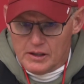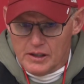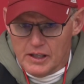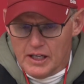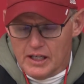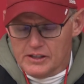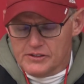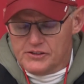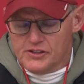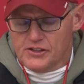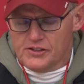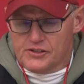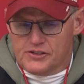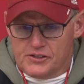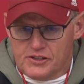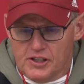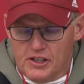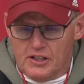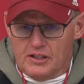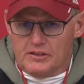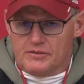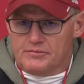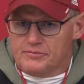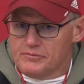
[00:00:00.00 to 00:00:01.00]
Yeah, just
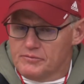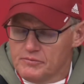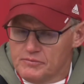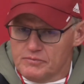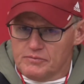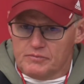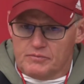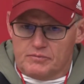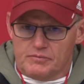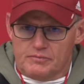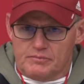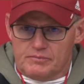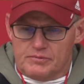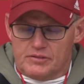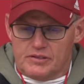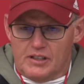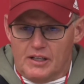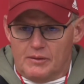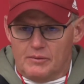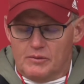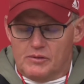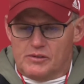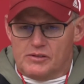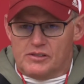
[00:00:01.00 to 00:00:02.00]

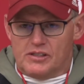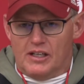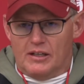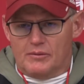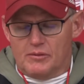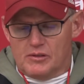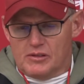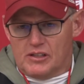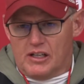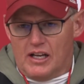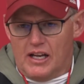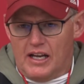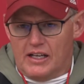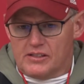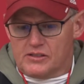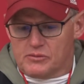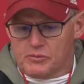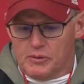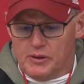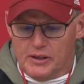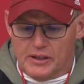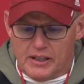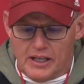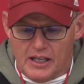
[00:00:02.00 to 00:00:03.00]
same as last
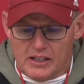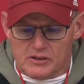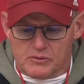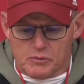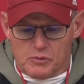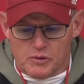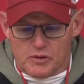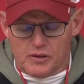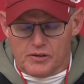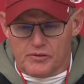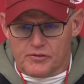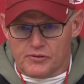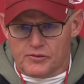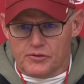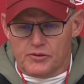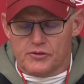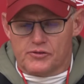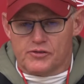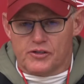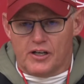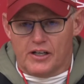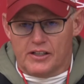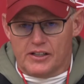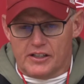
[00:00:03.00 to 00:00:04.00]
week, guys. Working through
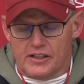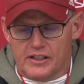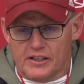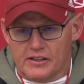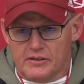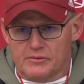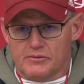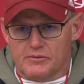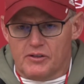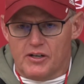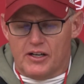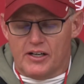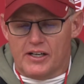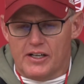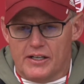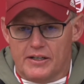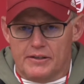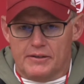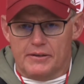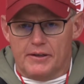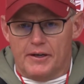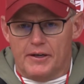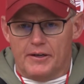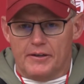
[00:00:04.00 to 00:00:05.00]
trying to get them ready.
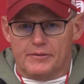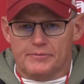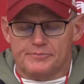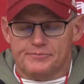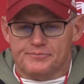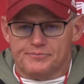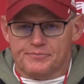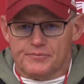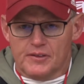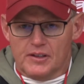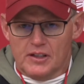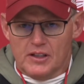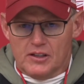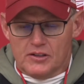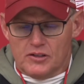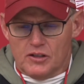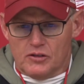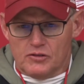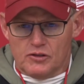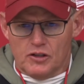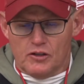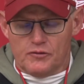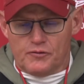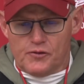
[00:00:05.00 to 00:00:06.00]

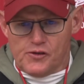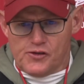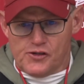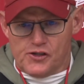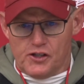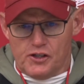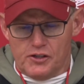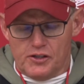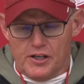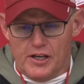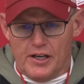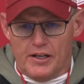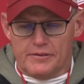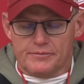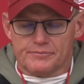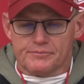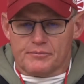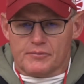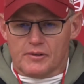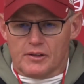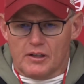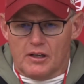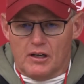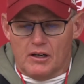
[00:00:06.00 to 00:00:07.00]
Don't know for sure yet
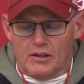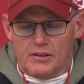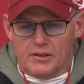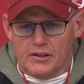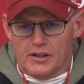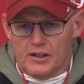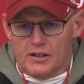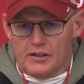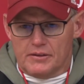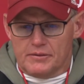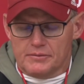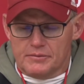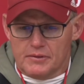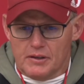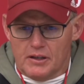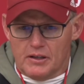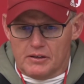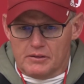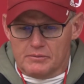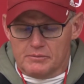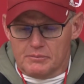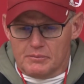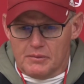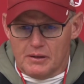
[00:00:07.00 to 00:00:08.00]
on
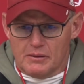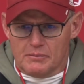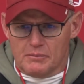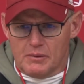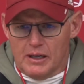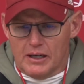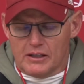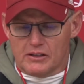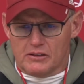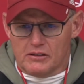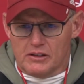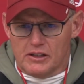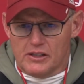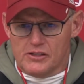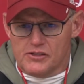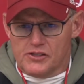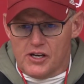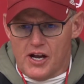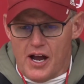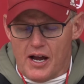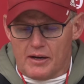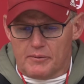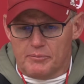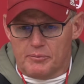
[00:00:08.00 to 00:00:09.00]
Michael and
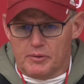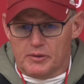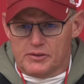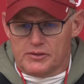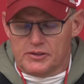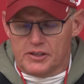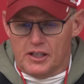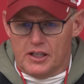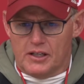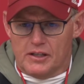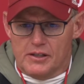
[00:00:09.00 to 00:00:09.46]
Jack, but